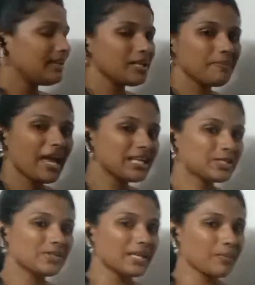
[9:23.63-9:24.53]
let me
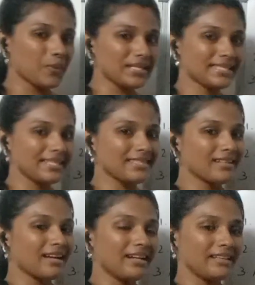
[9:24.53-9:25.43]
ask you some questions
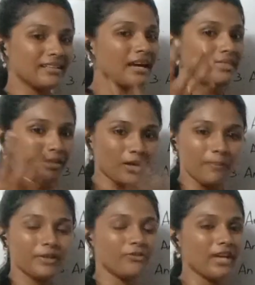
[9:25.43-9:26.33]
regarding the
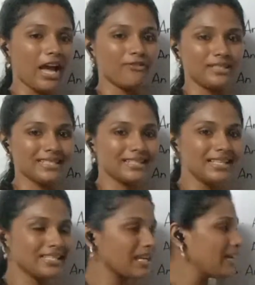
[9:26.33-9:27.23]
topic we have
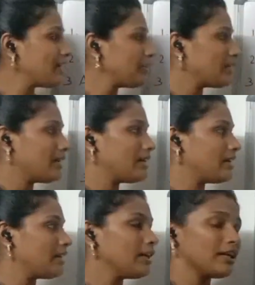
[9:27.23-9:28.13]
discussed.
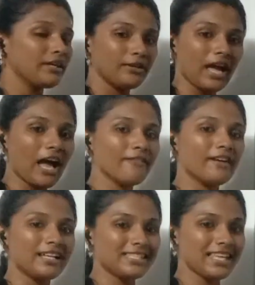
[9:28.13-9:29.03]
You have
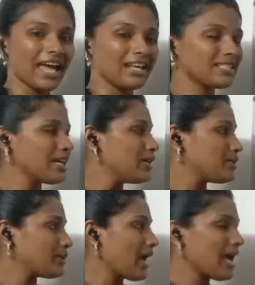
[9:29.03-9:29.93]
a chance
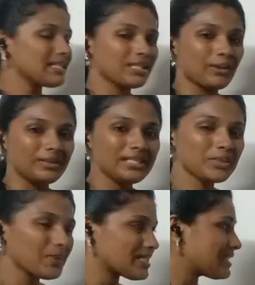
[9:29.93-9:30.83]
to answer all these
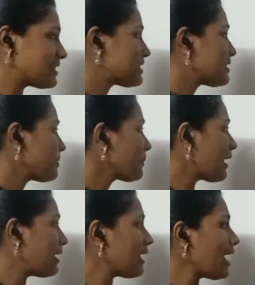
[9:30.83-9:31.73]
questions.
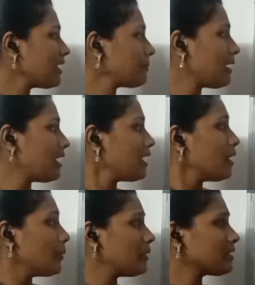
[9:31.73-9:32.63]
An animal
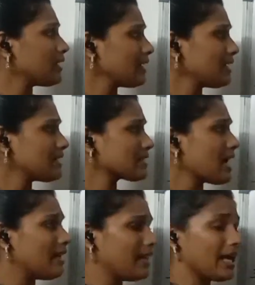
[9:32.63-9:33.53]
with ears
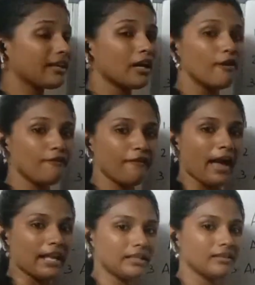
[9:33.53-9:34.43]
like
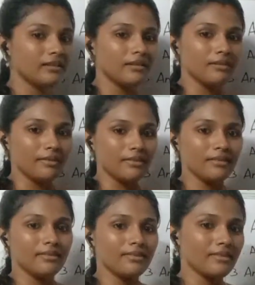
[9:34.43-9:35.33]
fan.
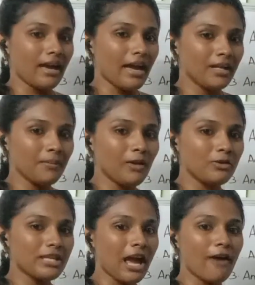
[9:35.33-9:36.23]
The animal
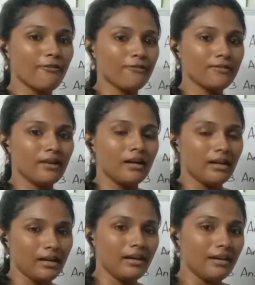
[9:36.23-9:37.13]
which have
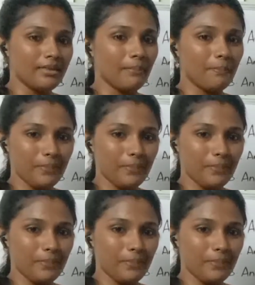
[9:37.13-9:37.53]
the